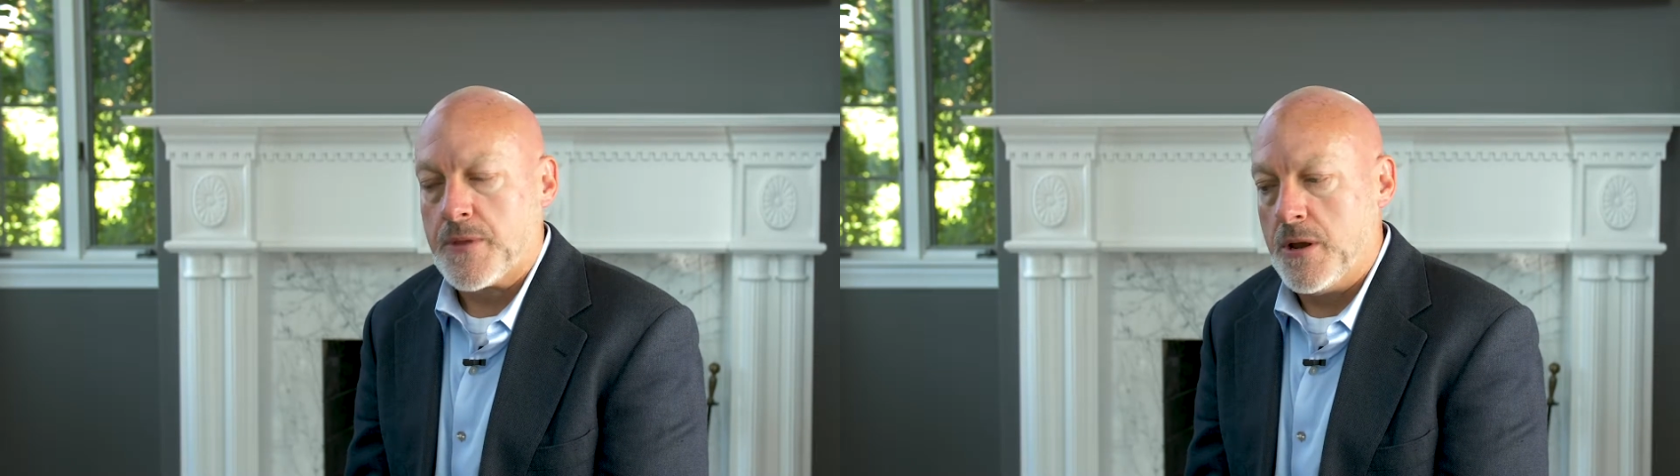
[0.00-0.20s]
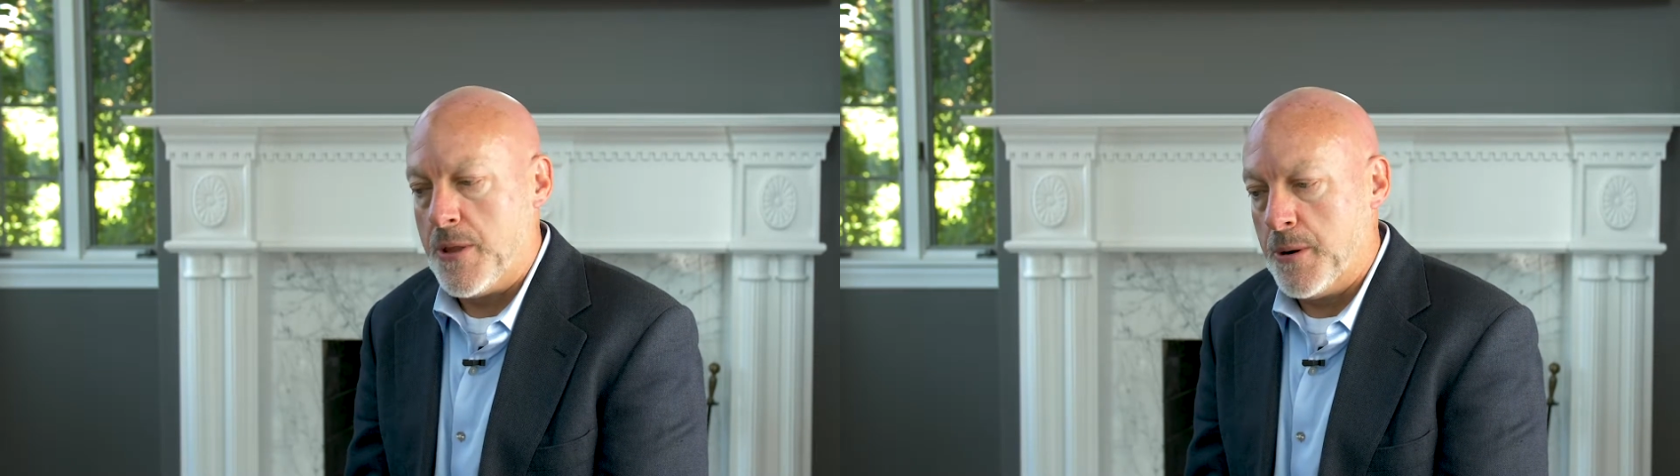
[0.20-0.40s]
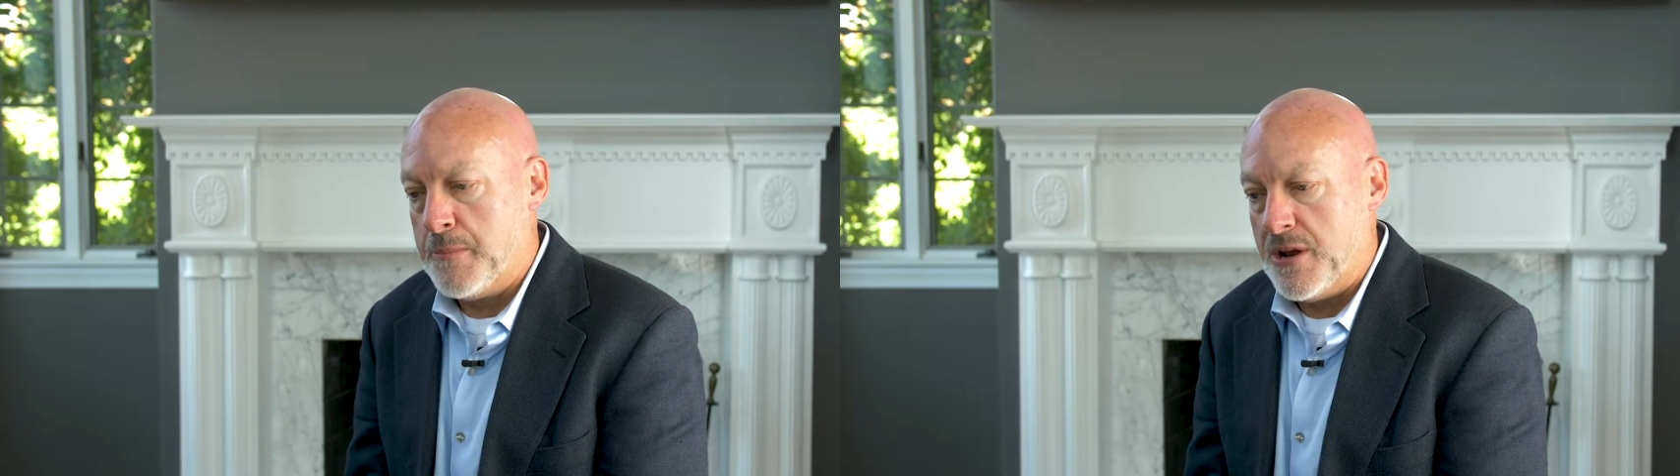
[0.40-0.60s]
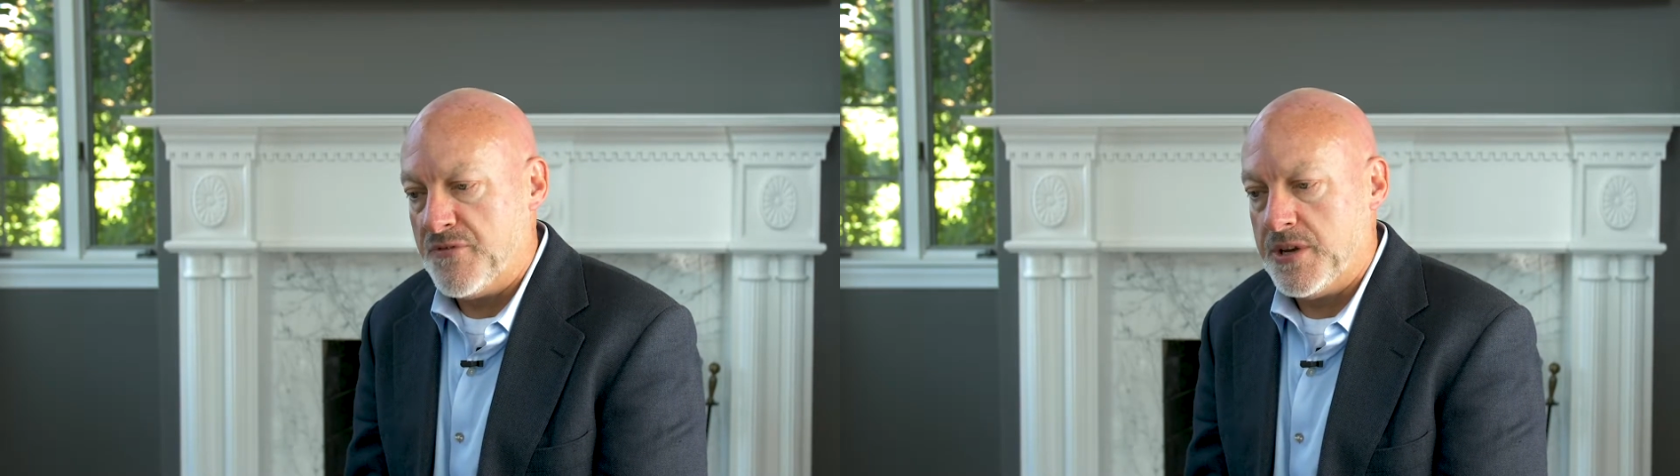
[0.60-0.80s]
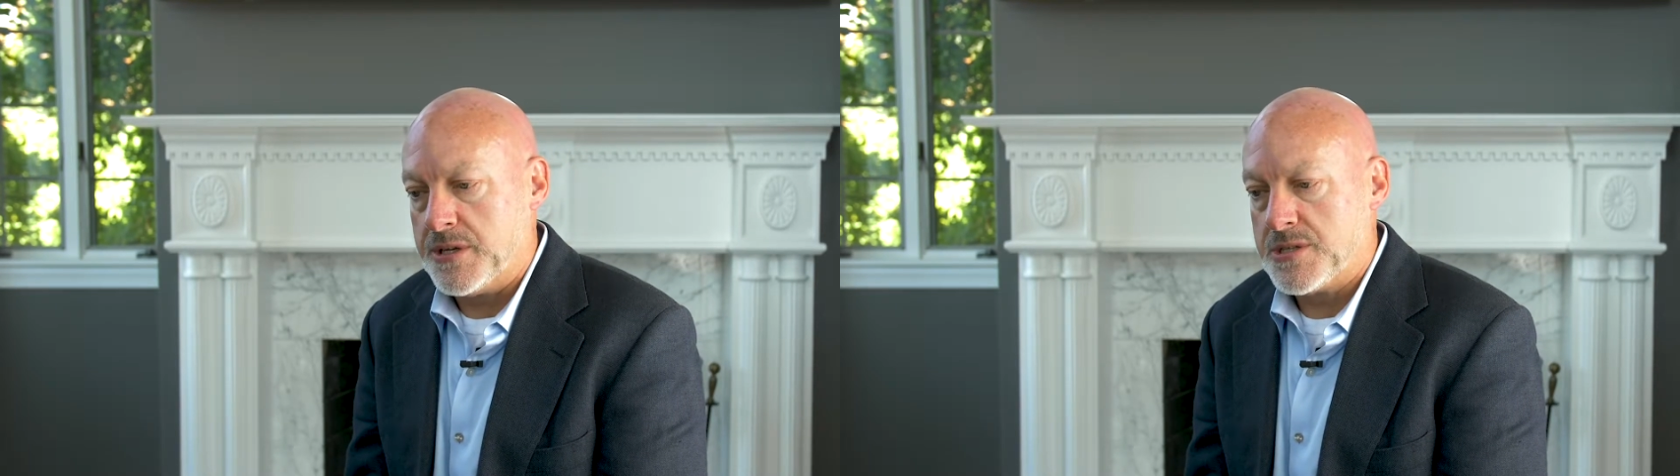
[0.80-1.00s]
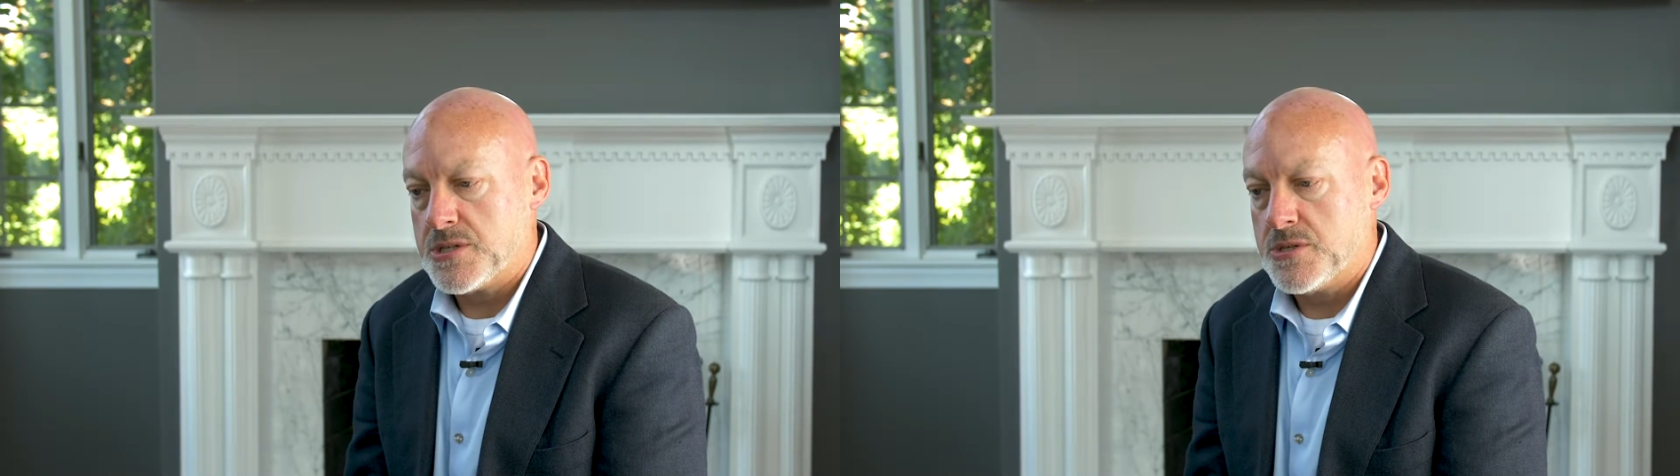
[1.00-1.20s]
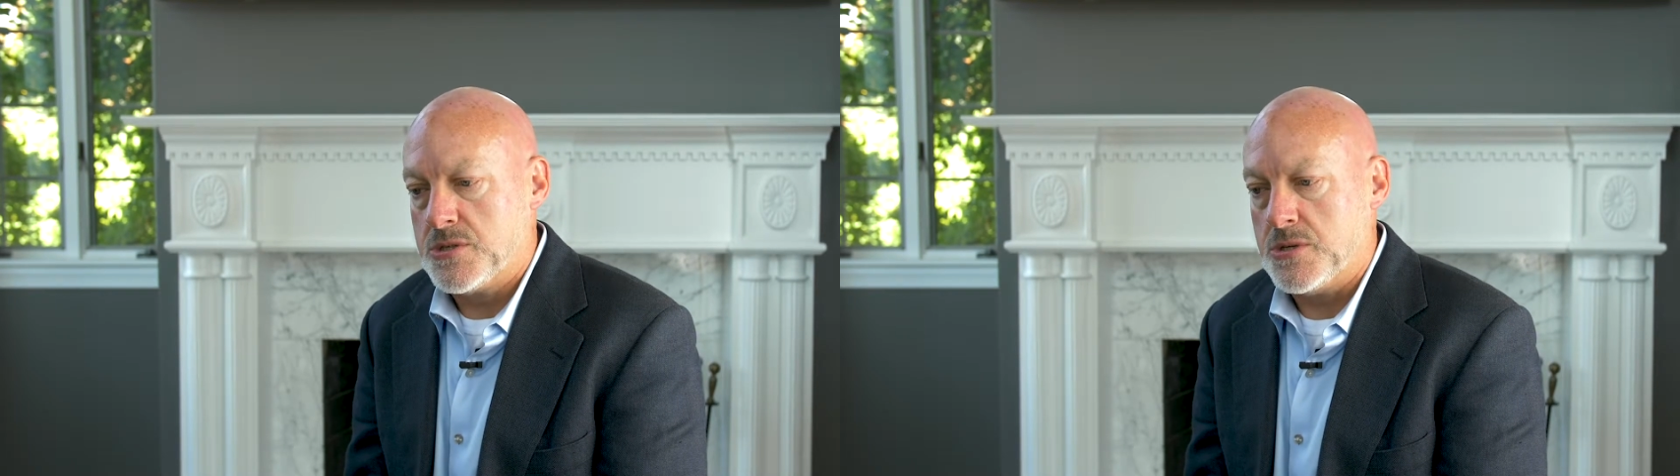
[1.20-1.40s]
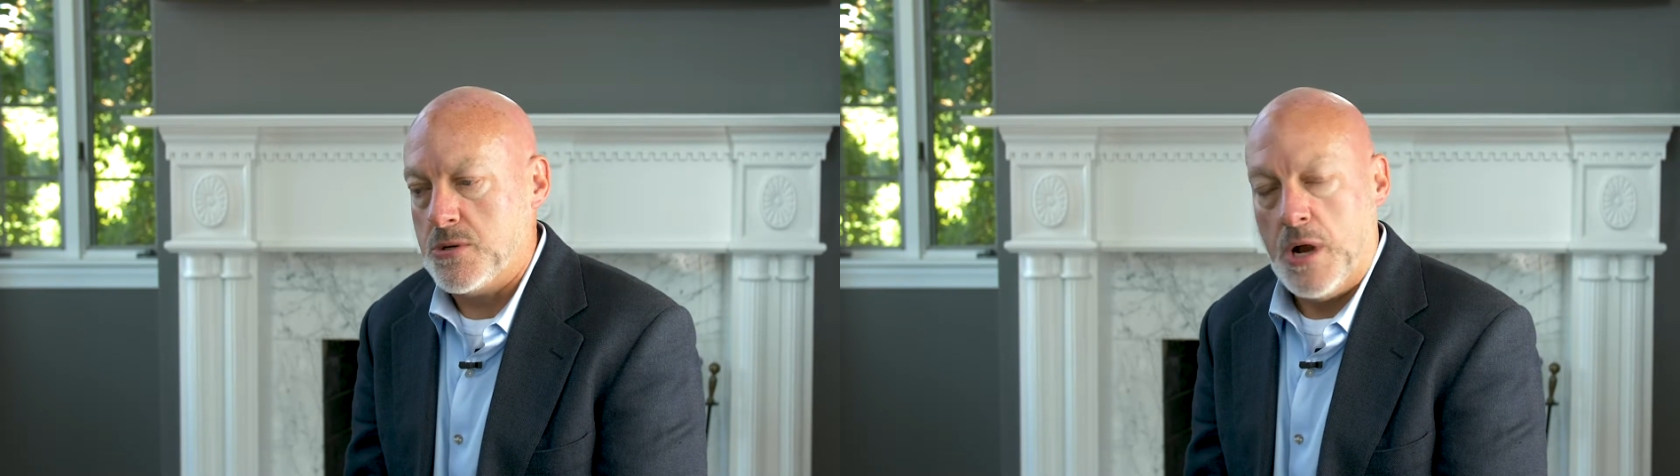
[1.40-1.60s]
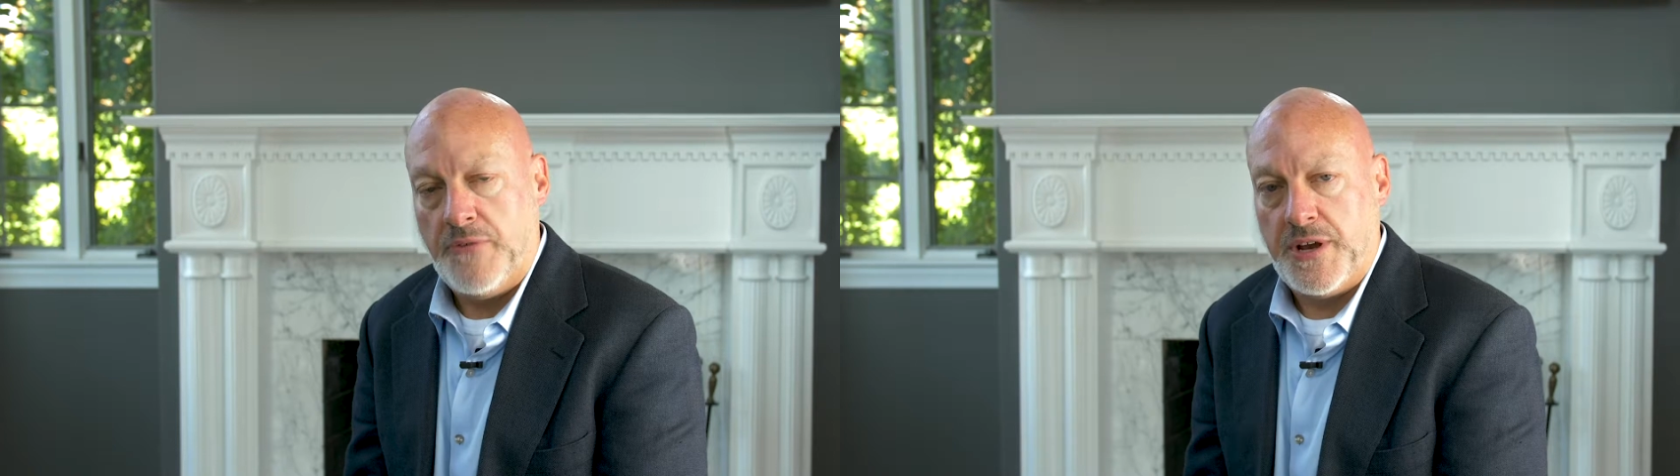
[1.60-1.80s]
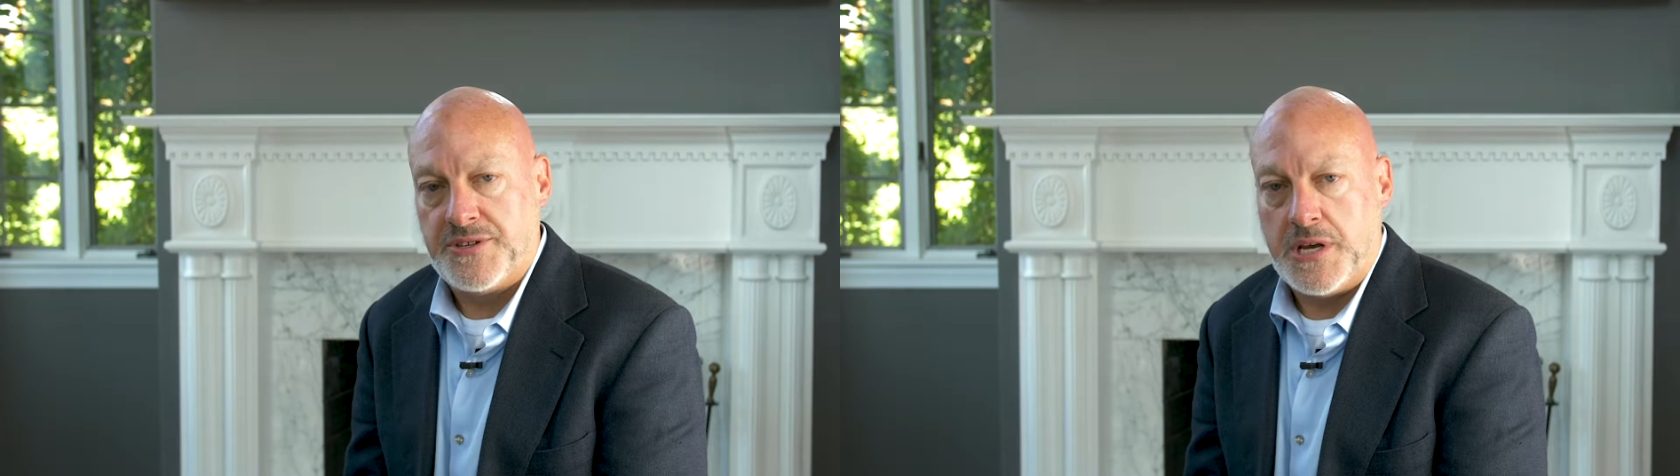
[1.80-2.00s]
Another benefit to
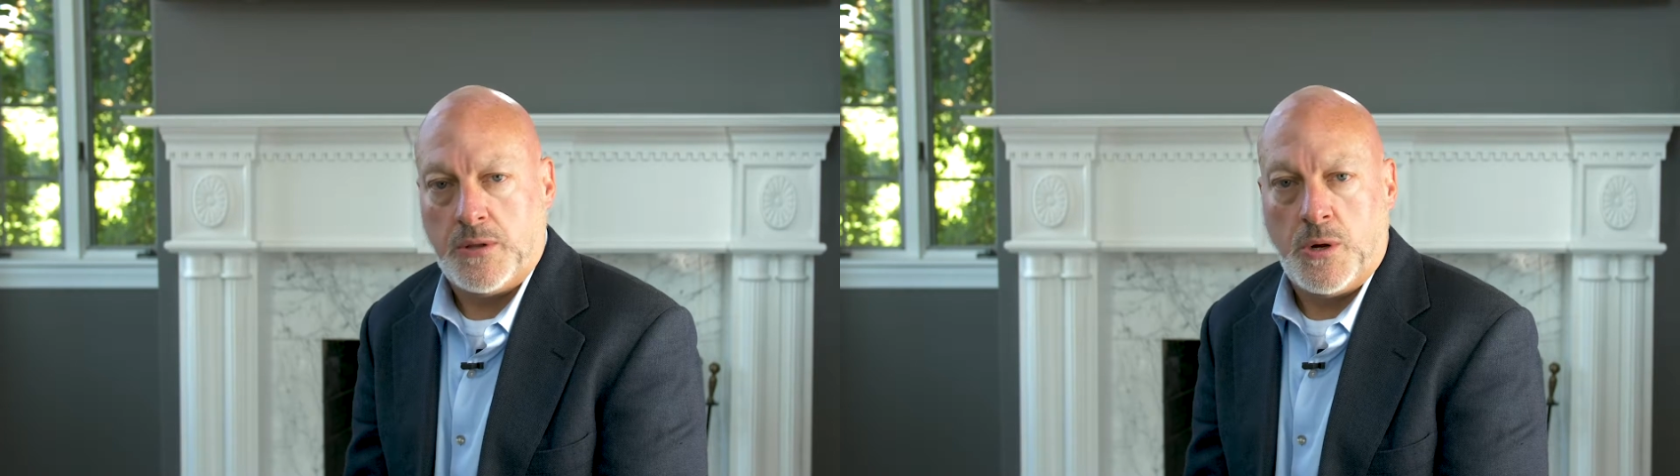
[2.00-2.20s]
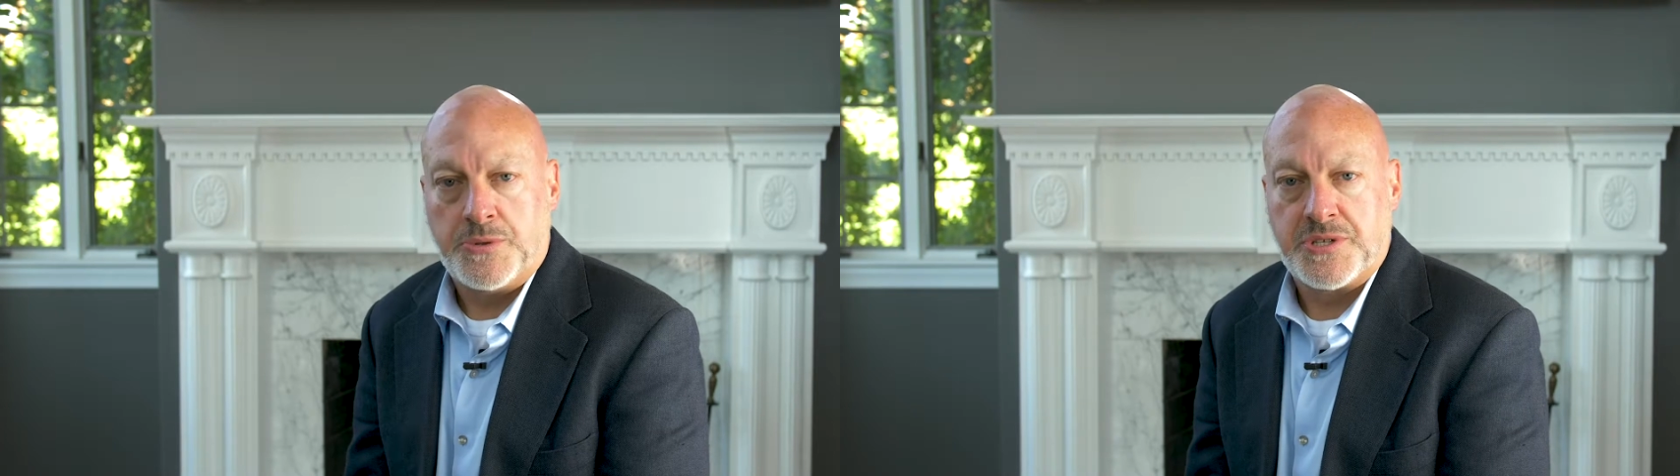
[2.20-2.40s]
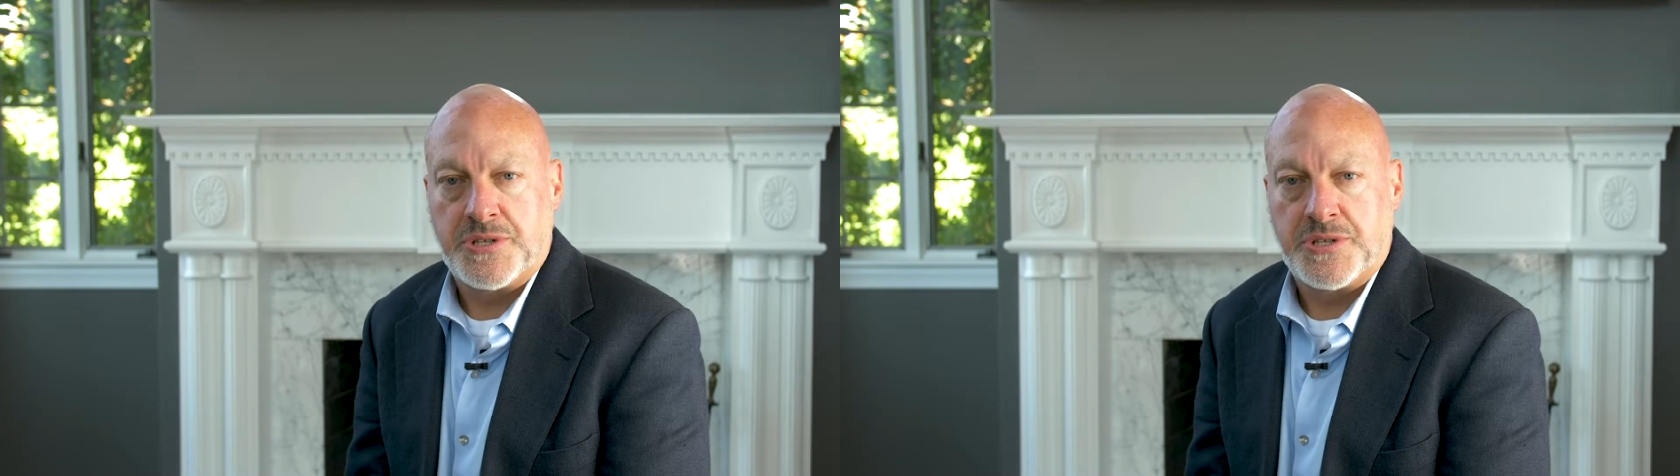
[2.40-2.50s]
FHA loans